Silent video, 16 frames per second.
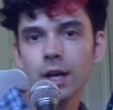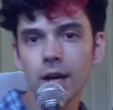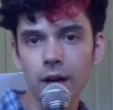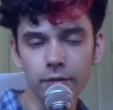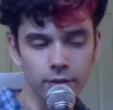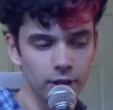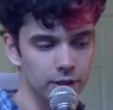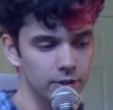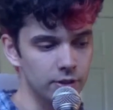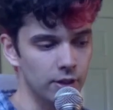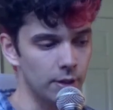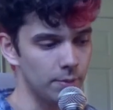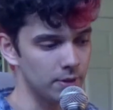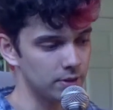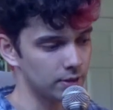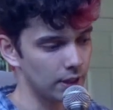I forgot to grab
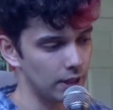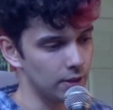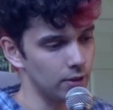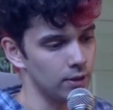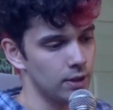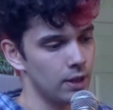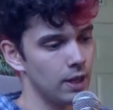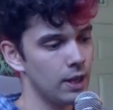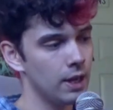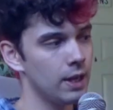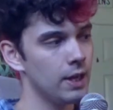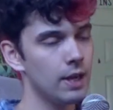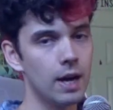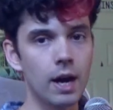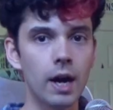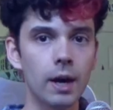my scale.
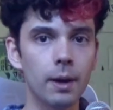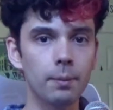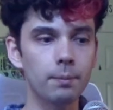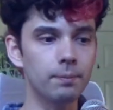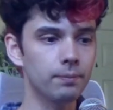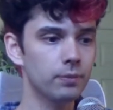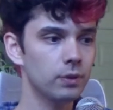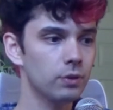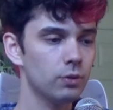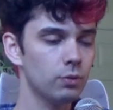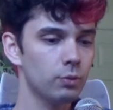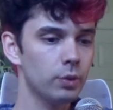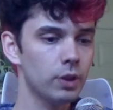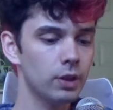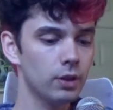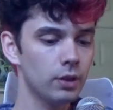
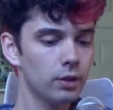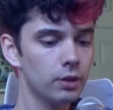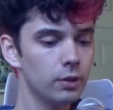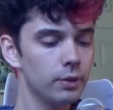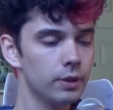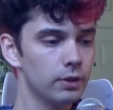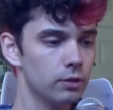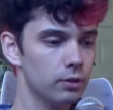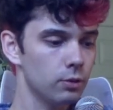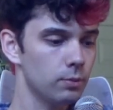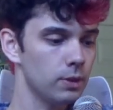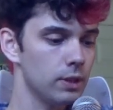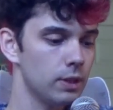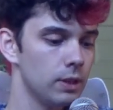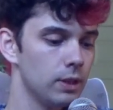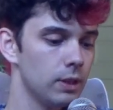We are going to
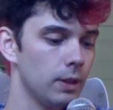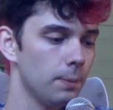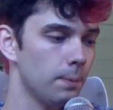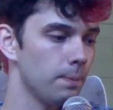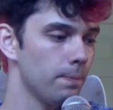be